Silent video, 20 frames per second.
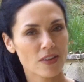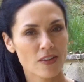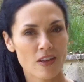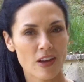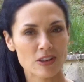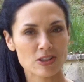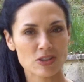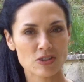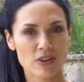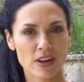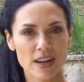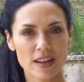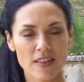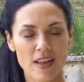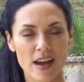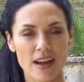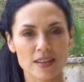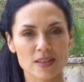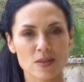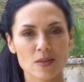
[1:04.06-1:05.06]
with the lingerie
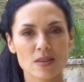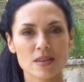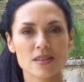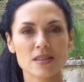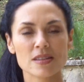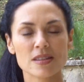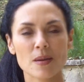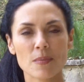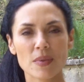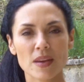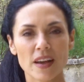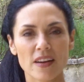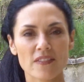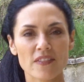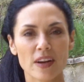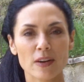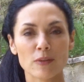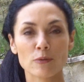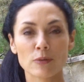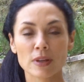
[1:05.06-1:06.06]
line. So this is something I
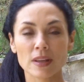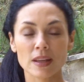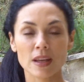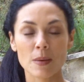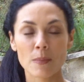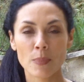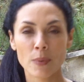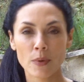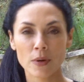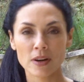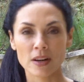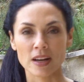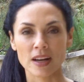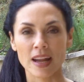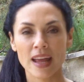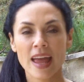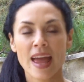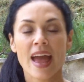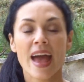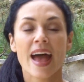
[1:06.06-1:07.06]
find really
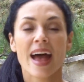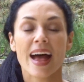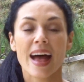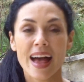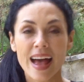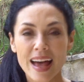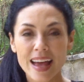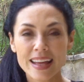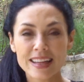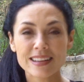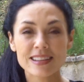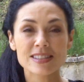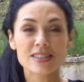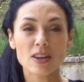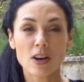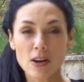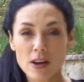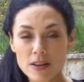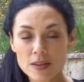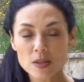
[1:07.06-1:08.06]
important. And
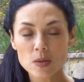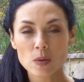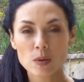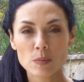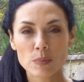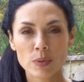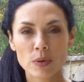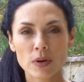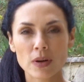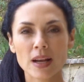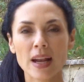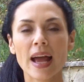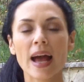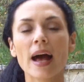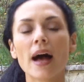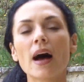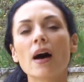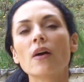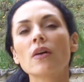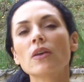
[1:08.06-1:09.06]
it's also important
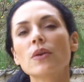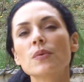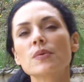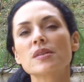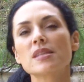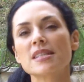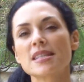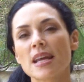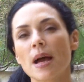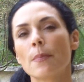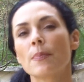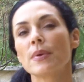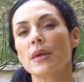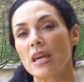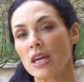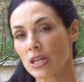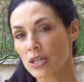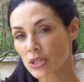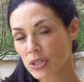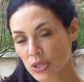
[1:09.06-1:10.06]
how you step
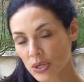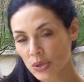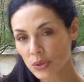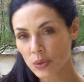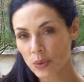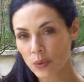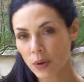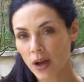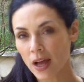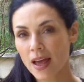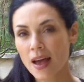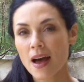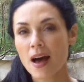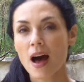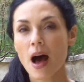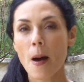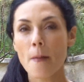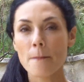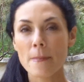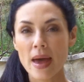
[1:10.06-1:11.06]
into
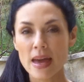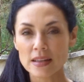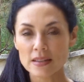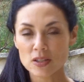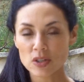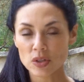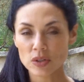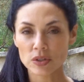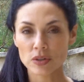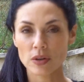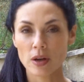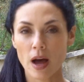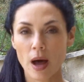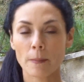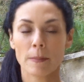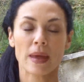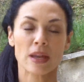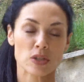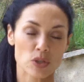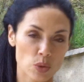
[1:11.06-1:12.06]
a mentor,
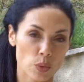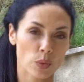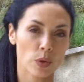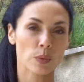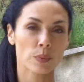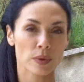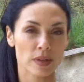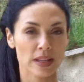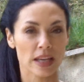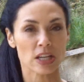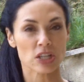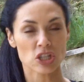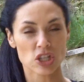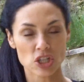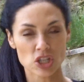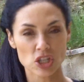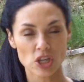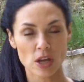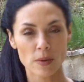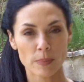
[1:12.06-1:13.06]
a mentor
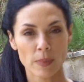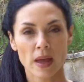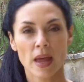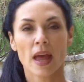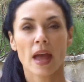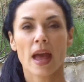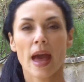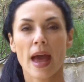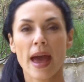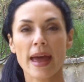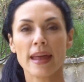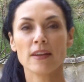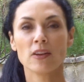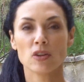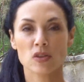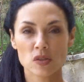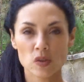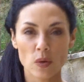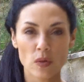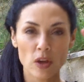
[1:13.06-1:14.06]
relationship
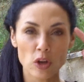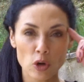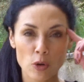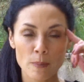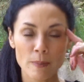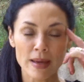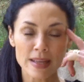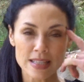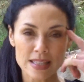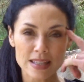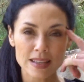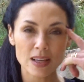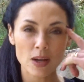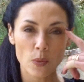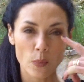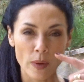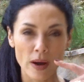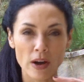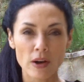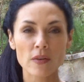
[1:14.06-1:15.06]
and so that you're mentally
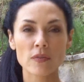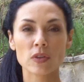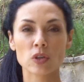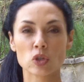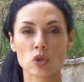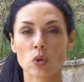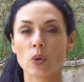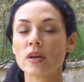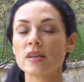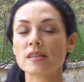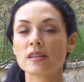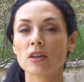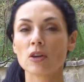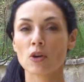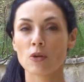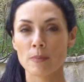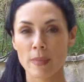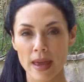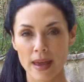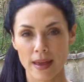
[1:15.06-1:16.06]
aware of the choice that
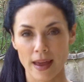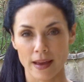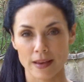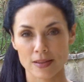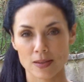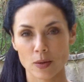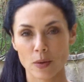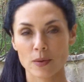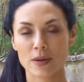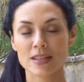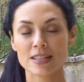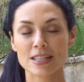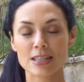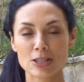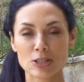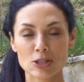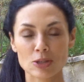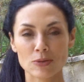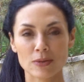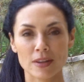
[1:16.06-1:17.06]
you're making. So I want to
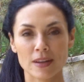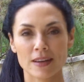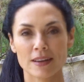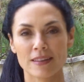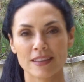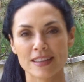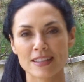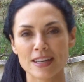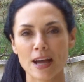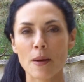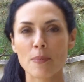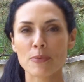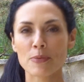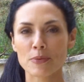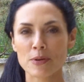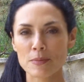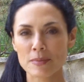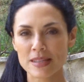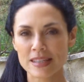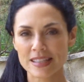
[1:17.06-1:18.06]
teach you the, the top
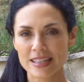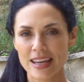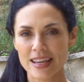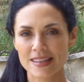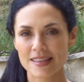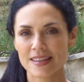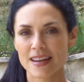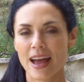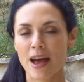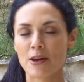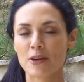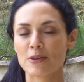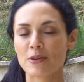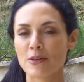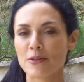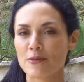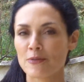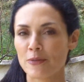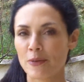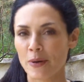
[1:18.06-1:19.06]
three mistakes and how to
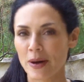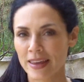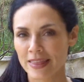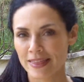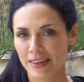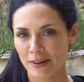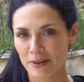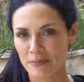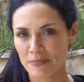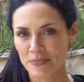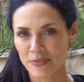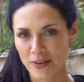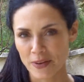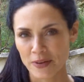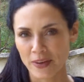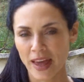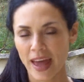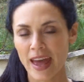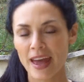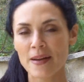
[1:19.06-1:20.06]
avoid them,
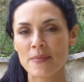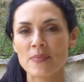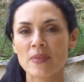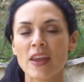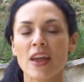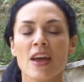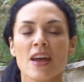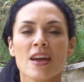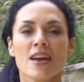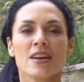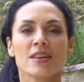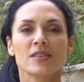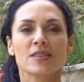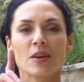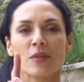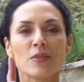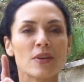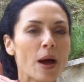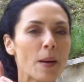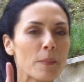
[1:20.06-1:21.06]
okay?
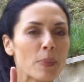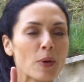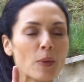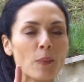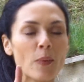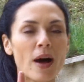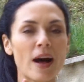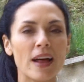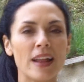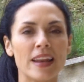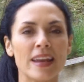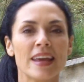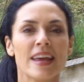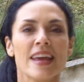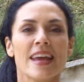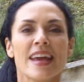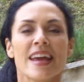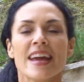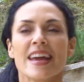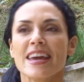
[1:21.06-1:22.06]
So number one
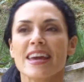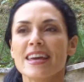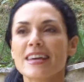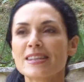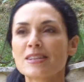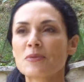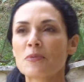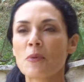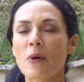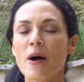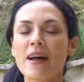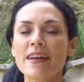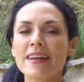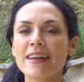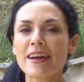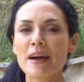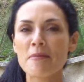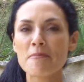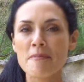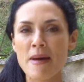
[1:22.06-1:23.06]
is
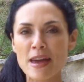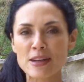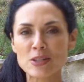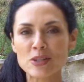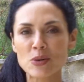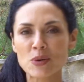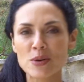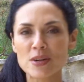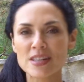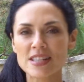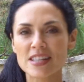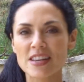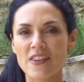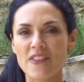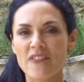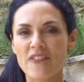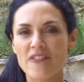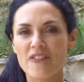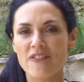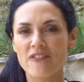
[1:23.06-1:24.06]
wanting a mentor
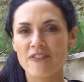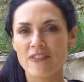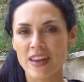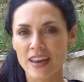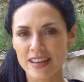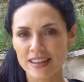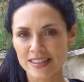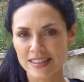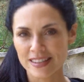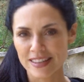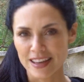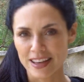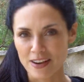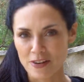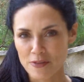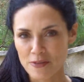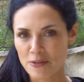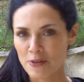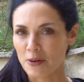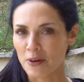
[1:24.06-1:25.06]
to fix
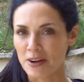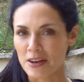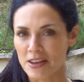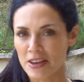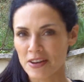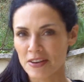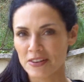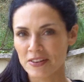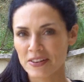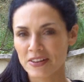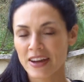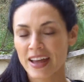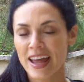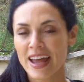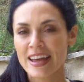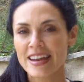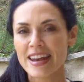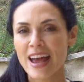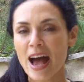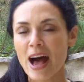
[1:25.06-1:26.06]
it for you.
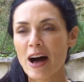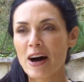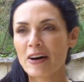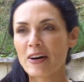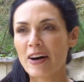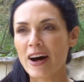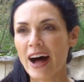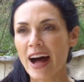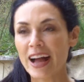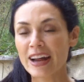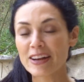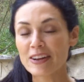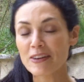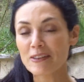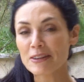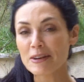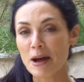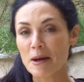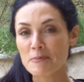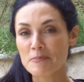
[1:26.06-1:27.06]
Now, I
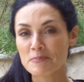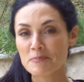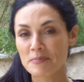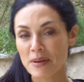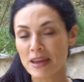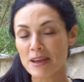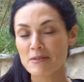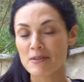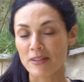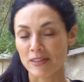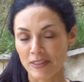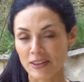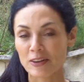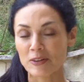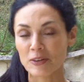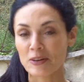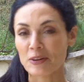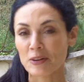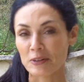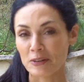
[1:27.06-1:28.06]
know I'm being a
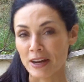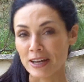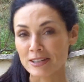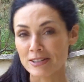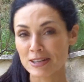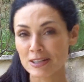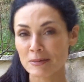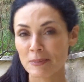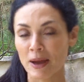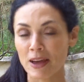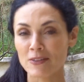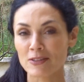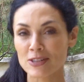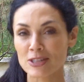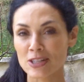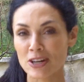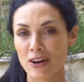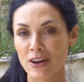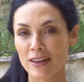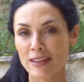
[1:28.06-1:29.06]
little courageous by
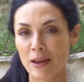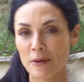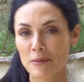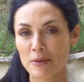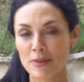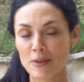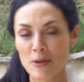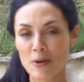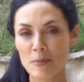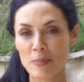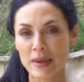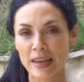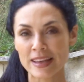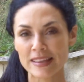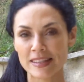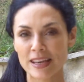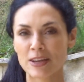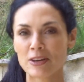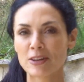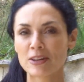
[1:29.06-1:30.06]
even sharing that with you
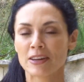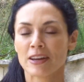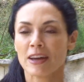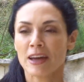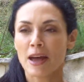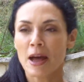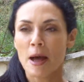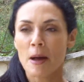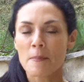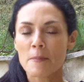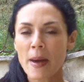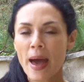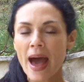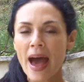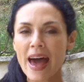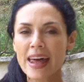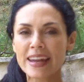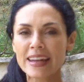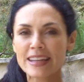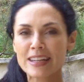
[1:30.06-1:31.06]
because I could
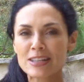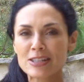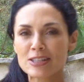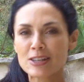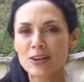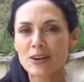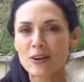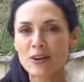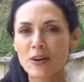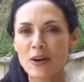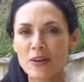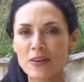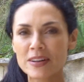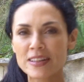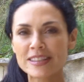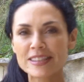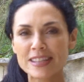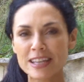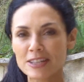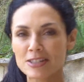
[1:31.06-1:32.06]
pat it and sugarcoat
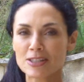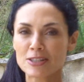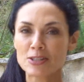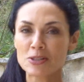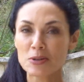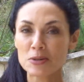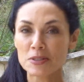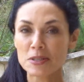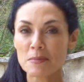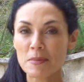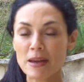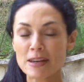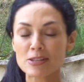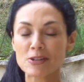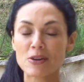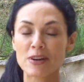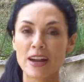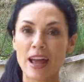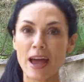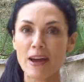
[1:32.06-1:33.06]
it and say, just choose a
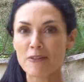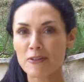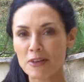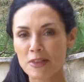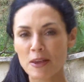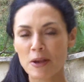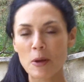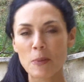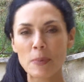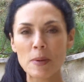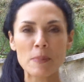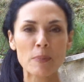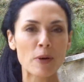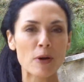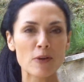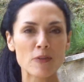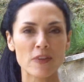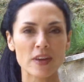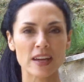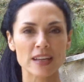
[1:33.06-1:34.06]
mentor and everything will be
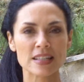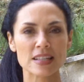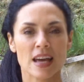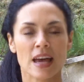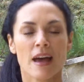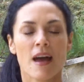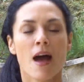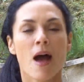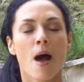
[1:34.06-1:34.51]
perfect.